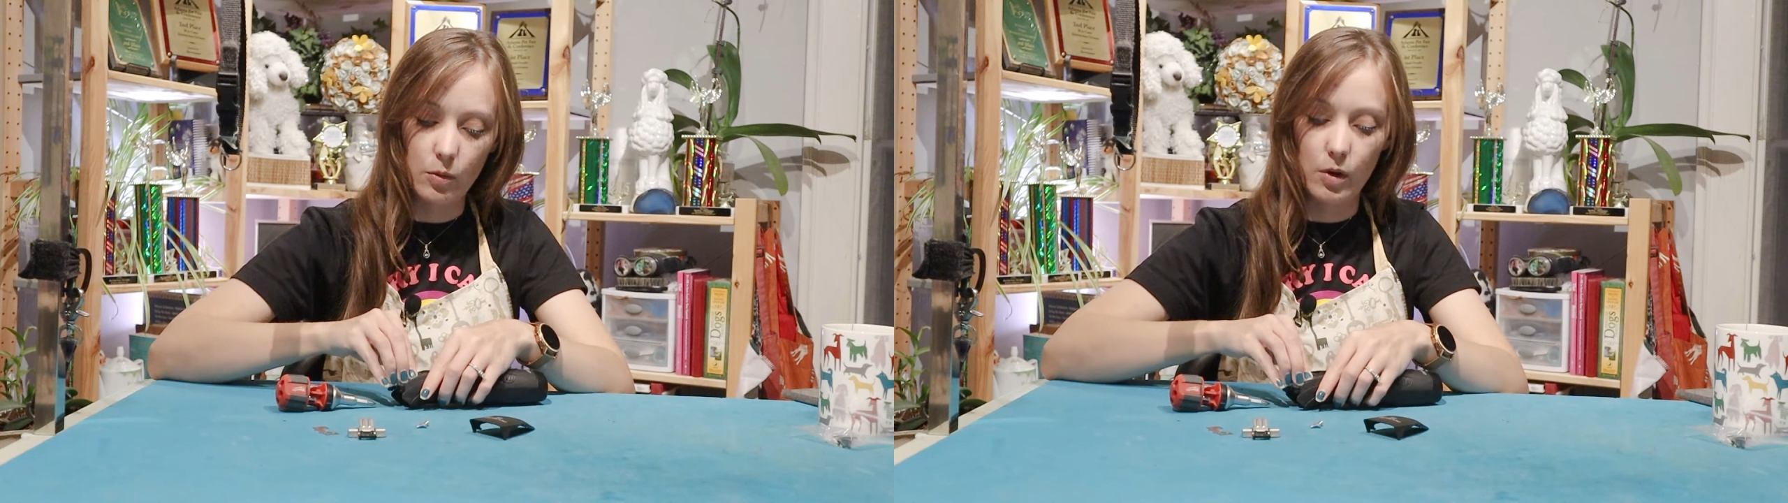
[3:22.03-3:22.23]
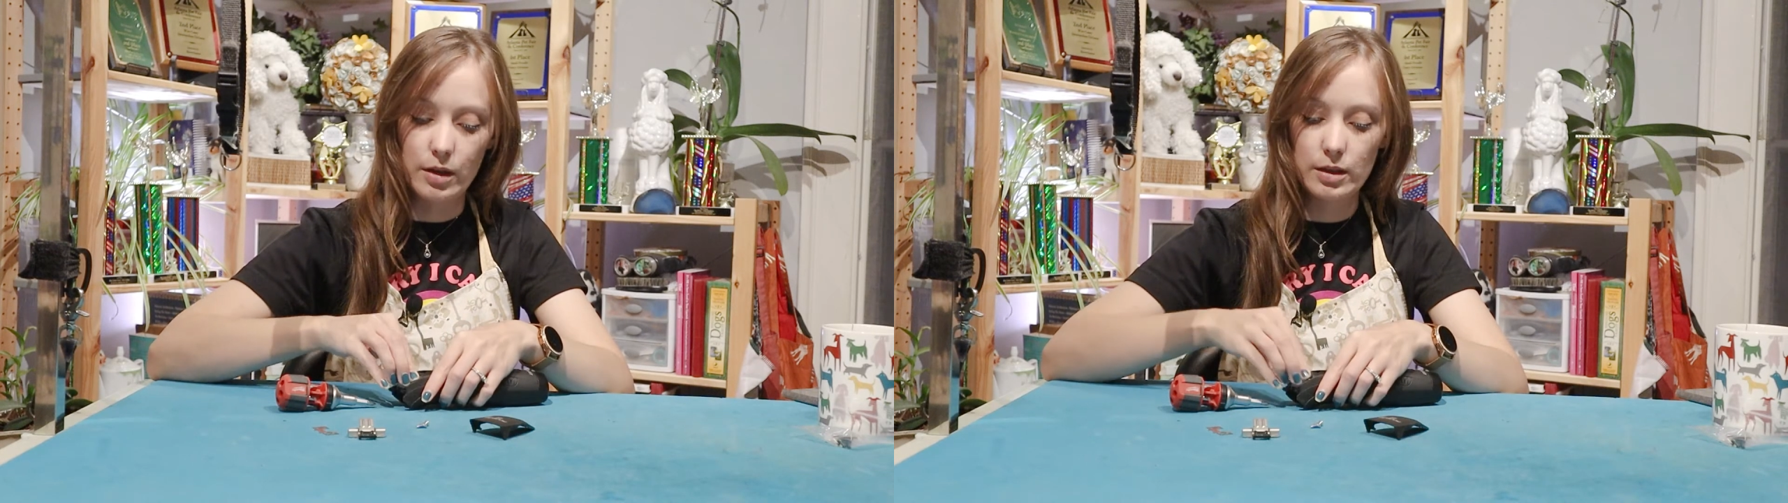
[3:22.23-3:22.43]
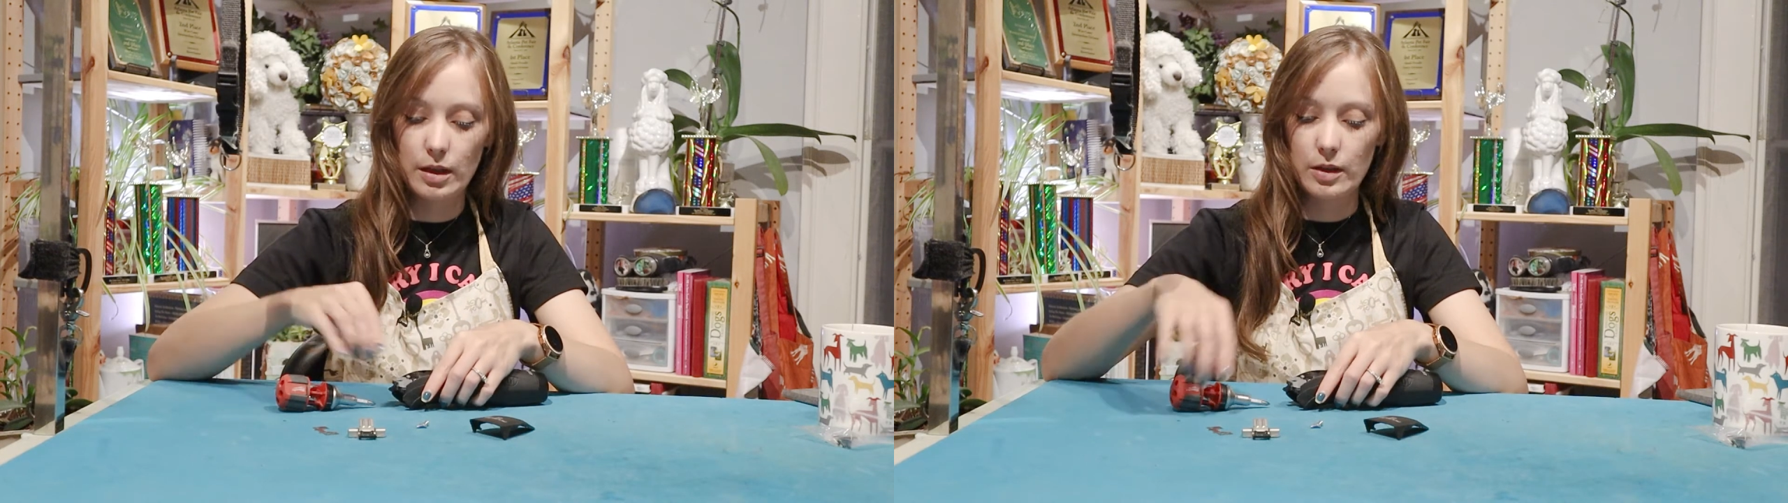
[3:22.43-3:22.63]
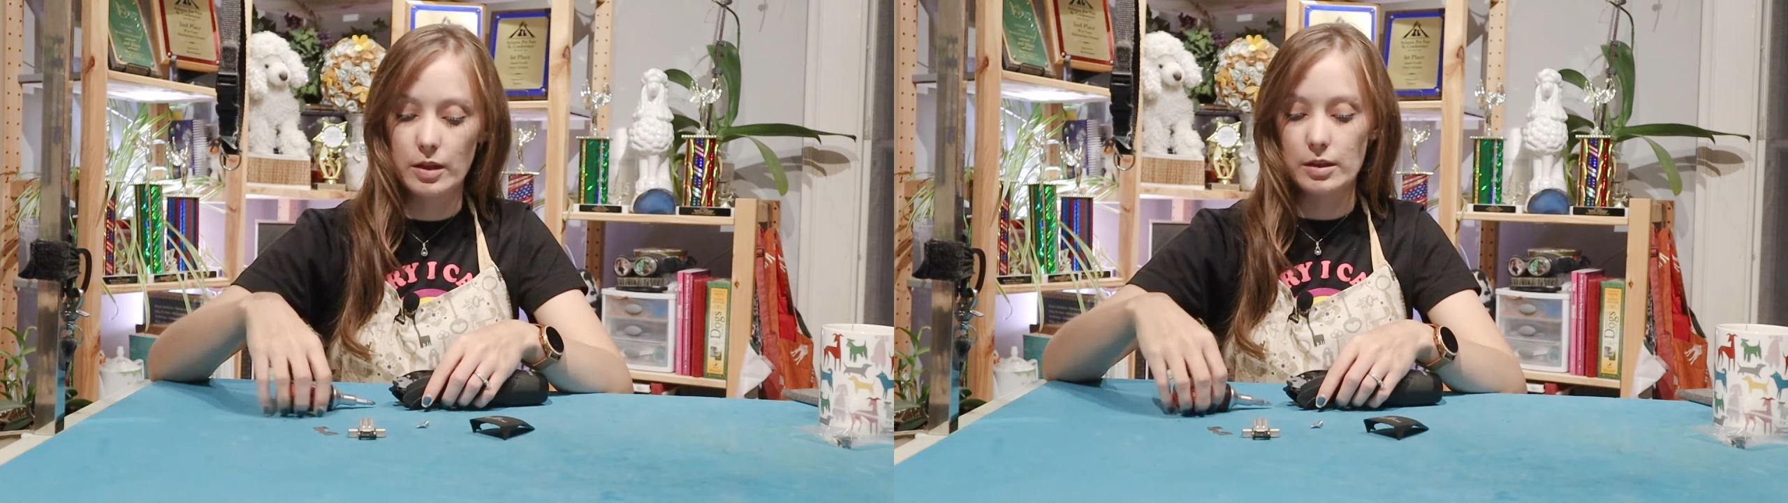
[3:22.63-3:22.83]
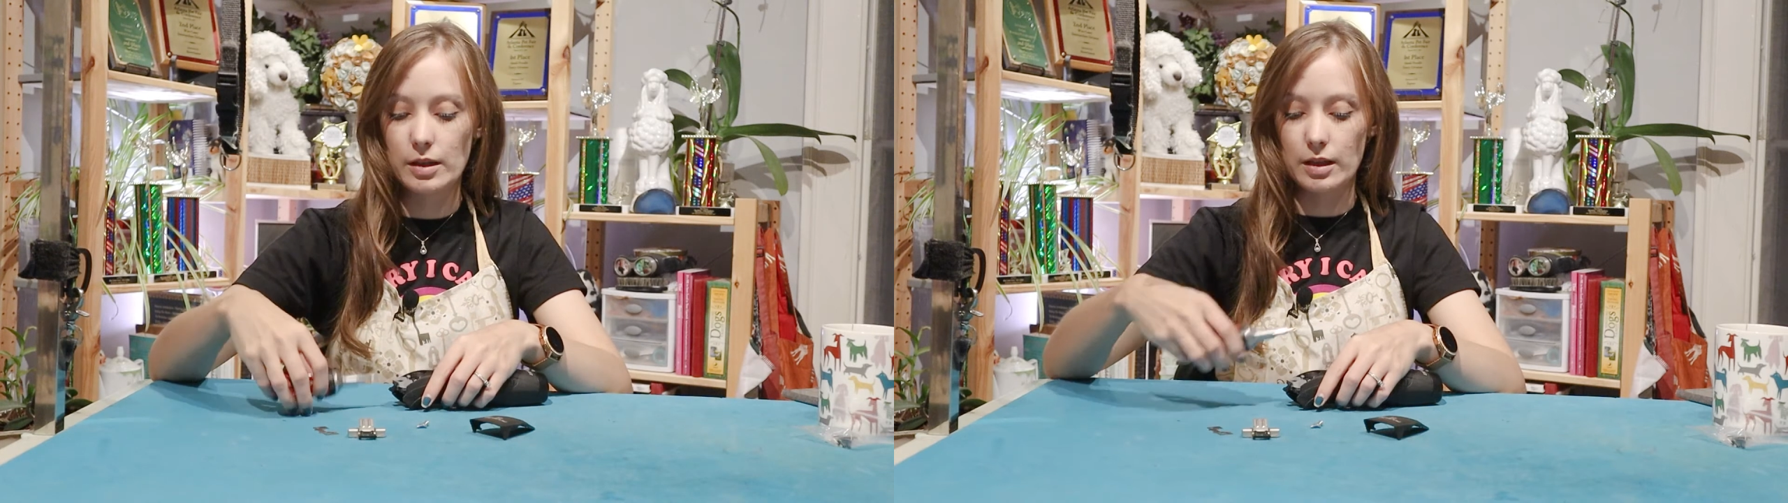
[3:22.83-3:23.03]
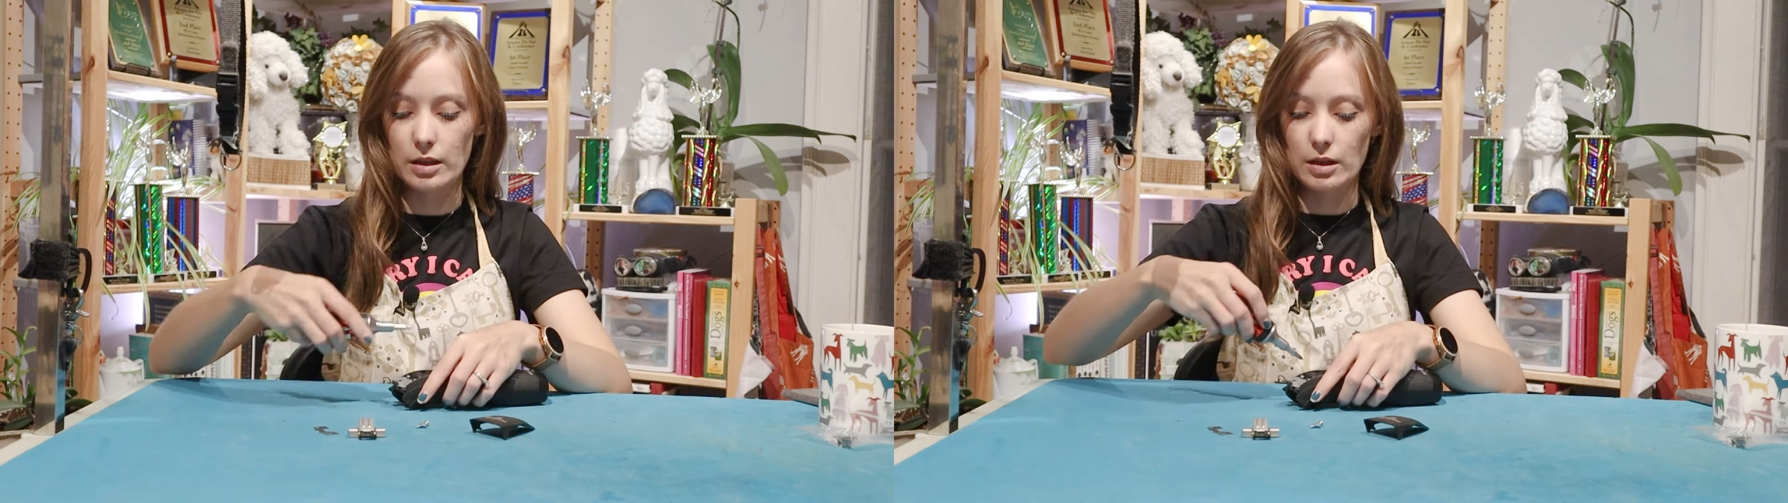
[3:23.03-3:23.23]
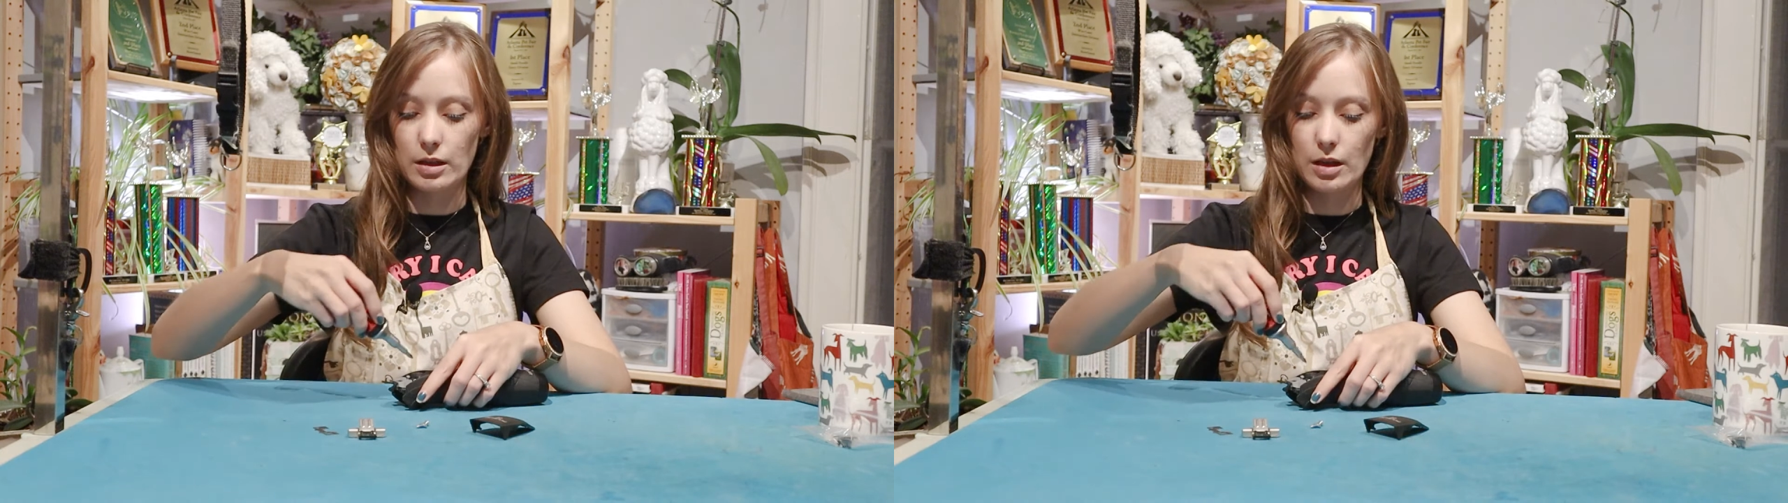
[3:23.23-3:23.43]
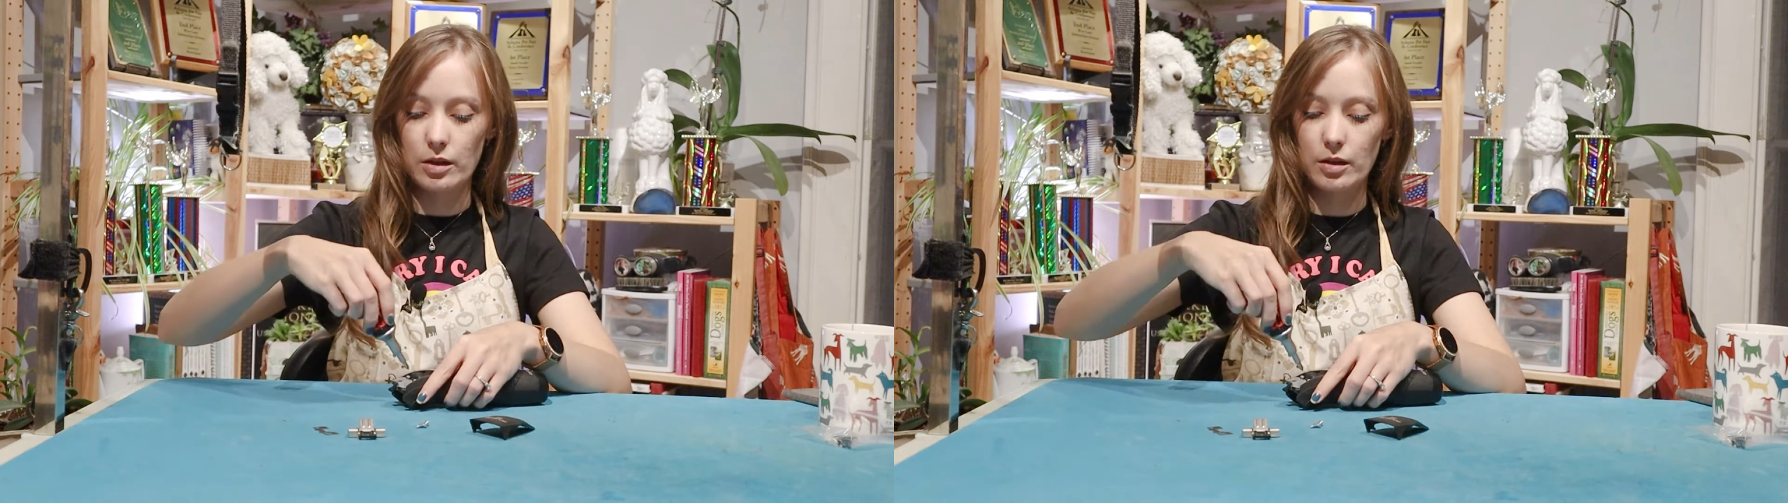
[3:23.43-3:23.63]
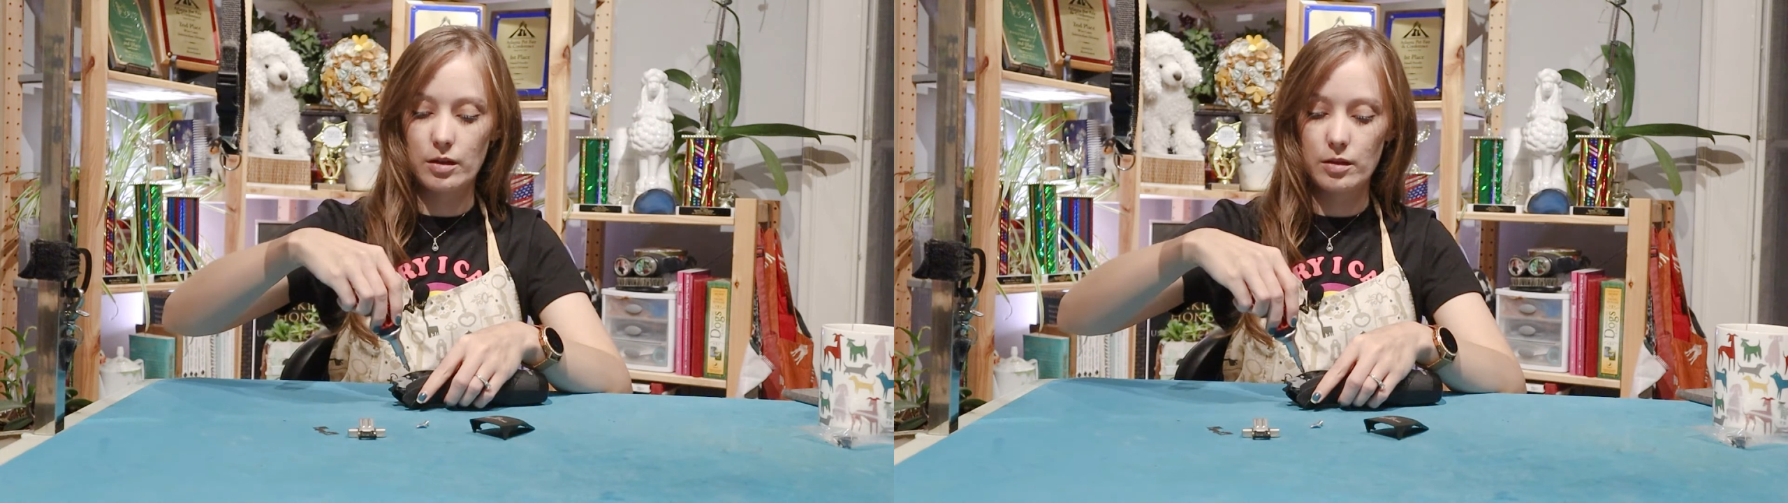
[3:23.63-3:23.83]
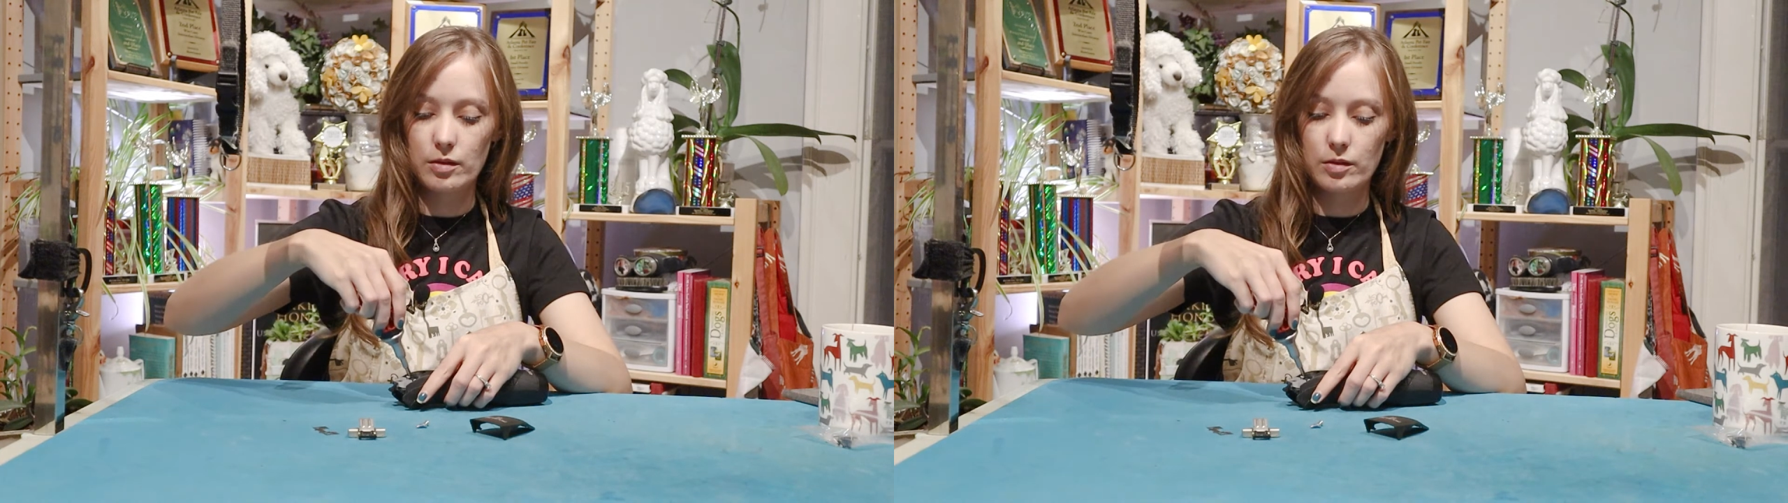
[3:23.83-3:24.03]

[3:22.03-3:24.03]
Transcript: one and then tightening the other.